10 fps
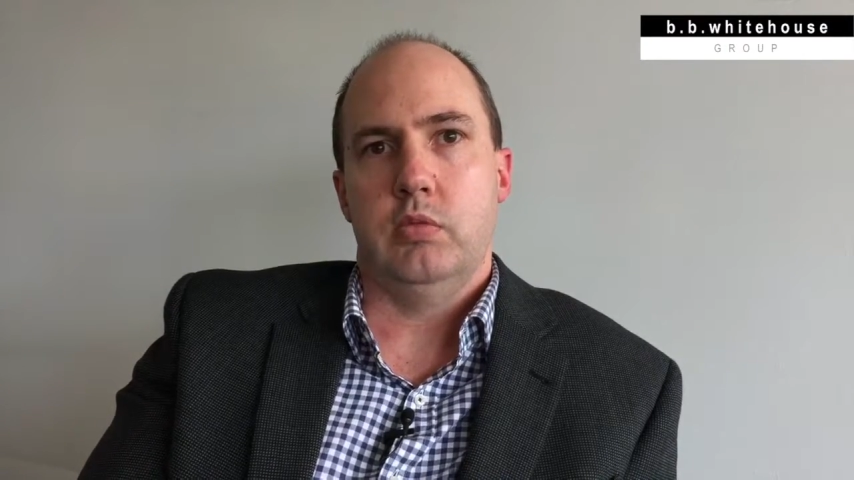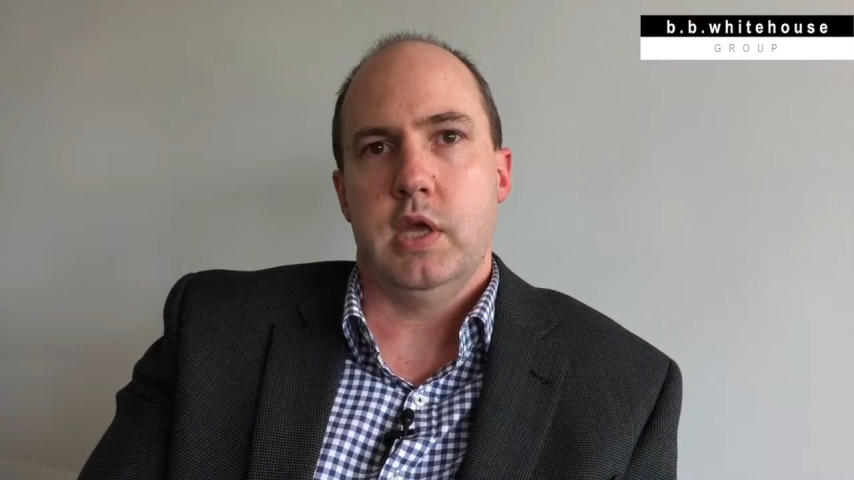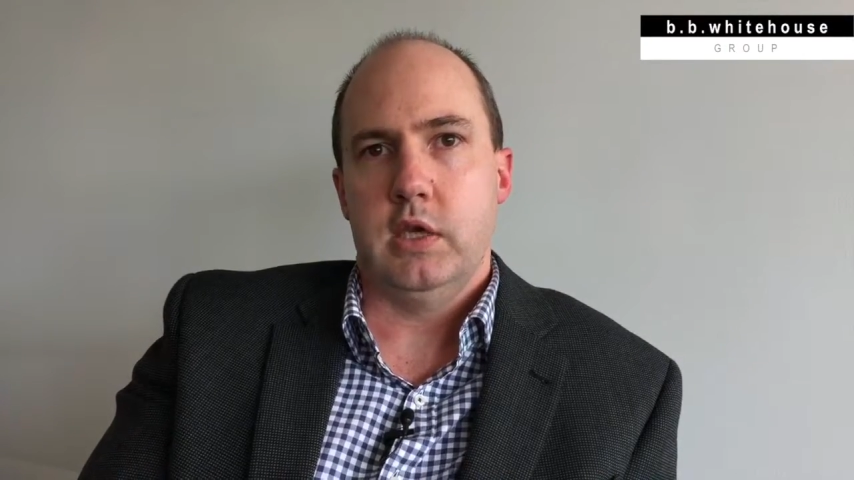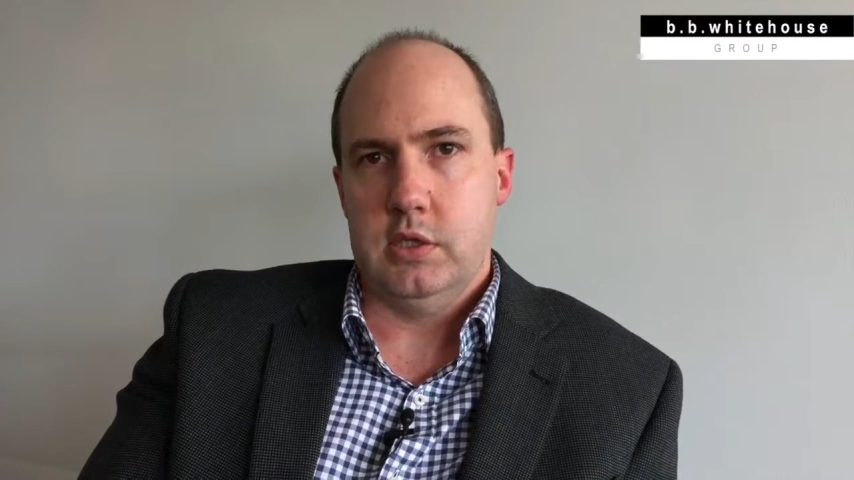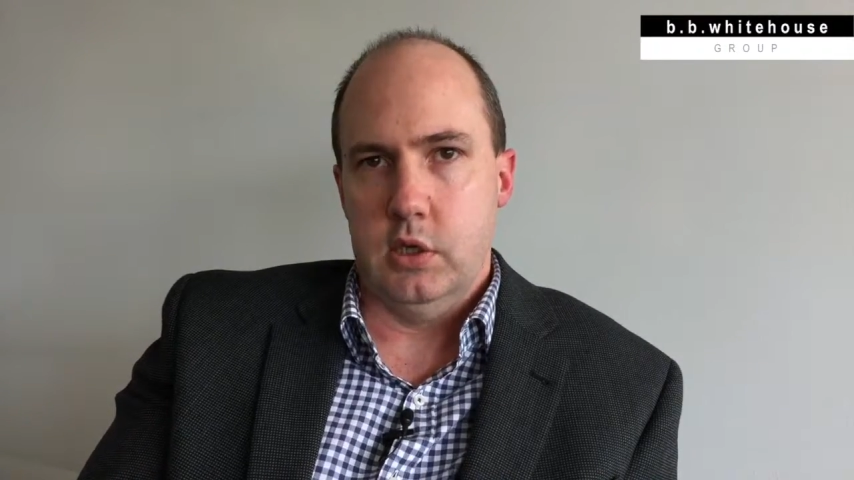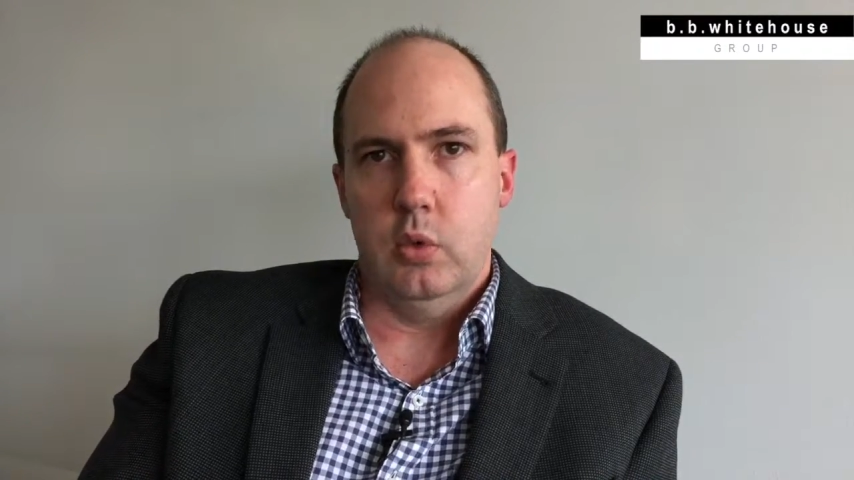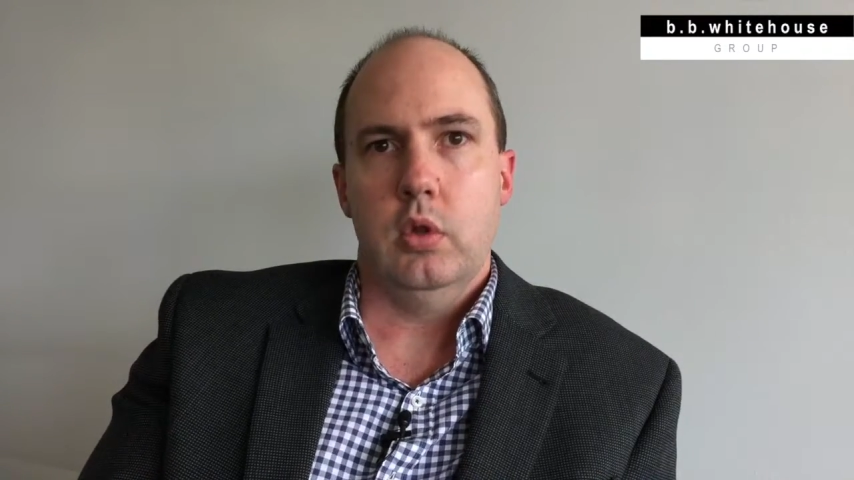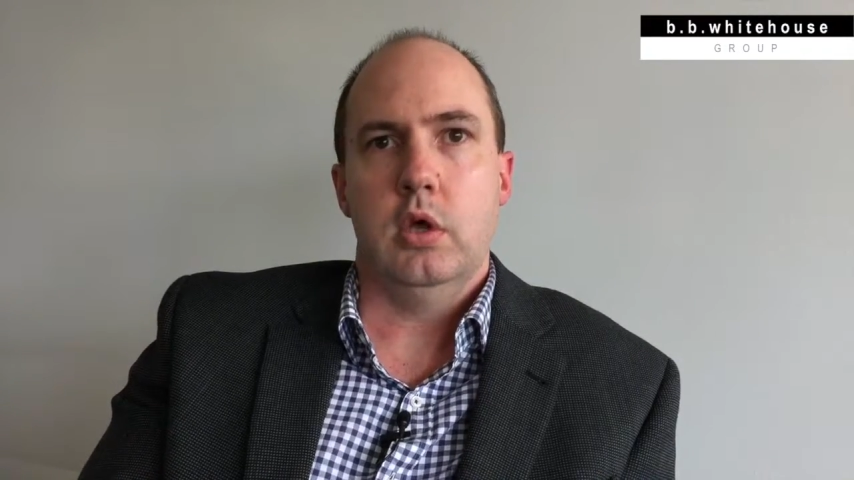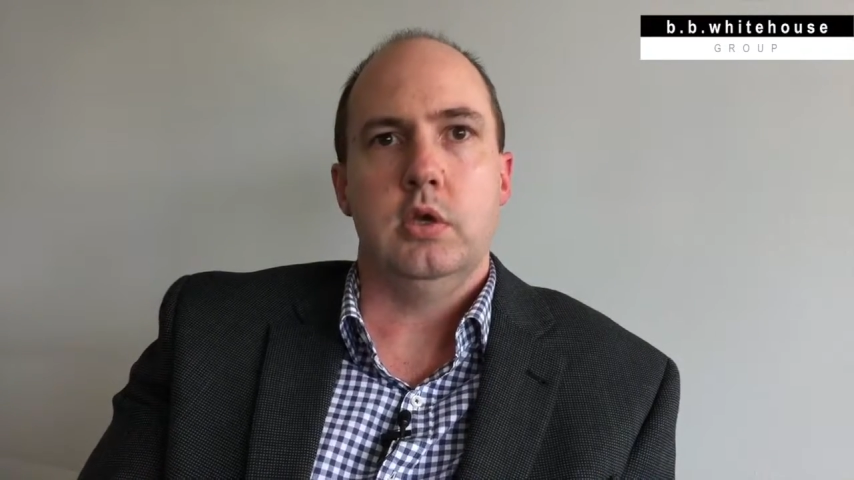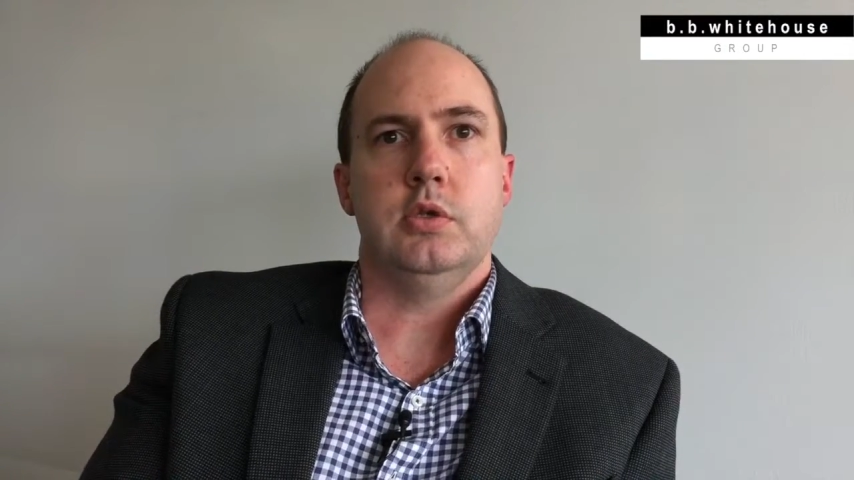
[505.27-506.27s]
takes in
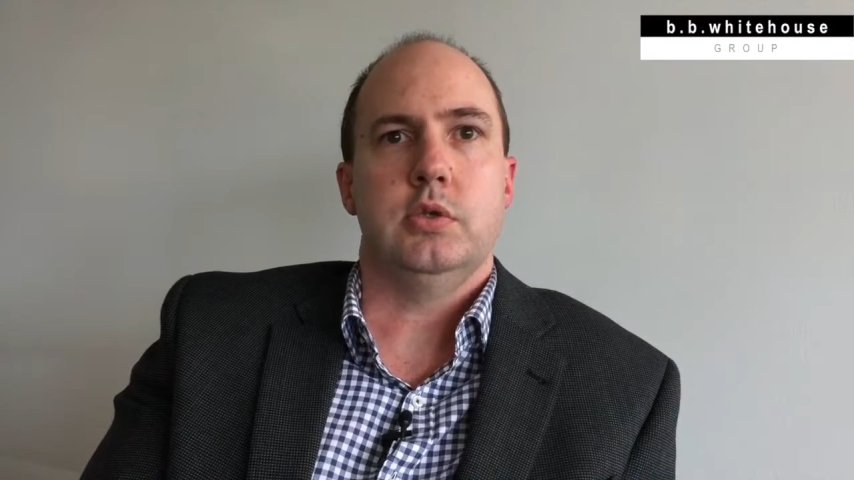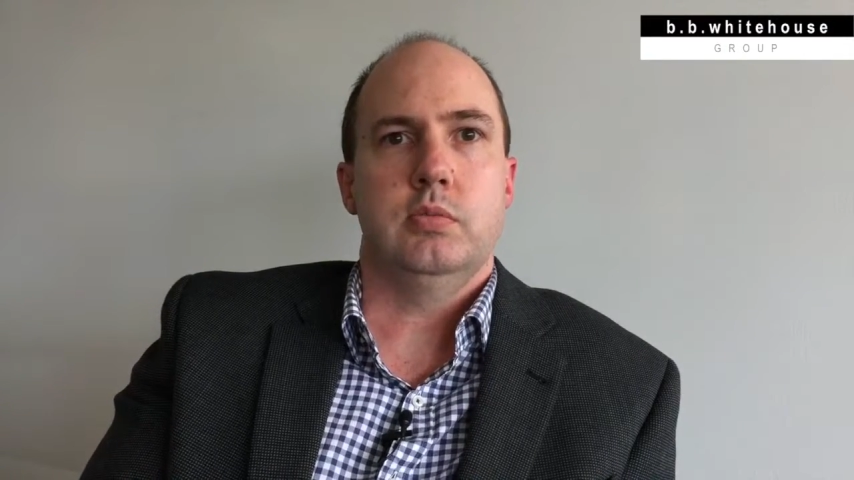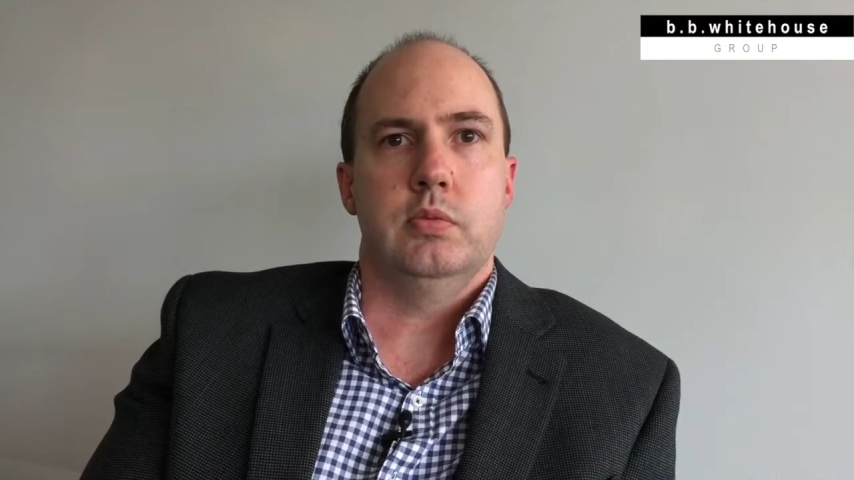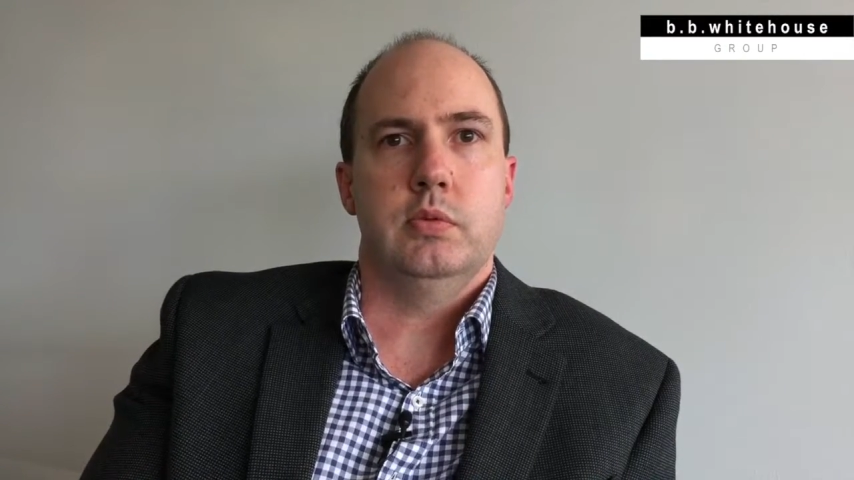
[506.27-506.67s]
all those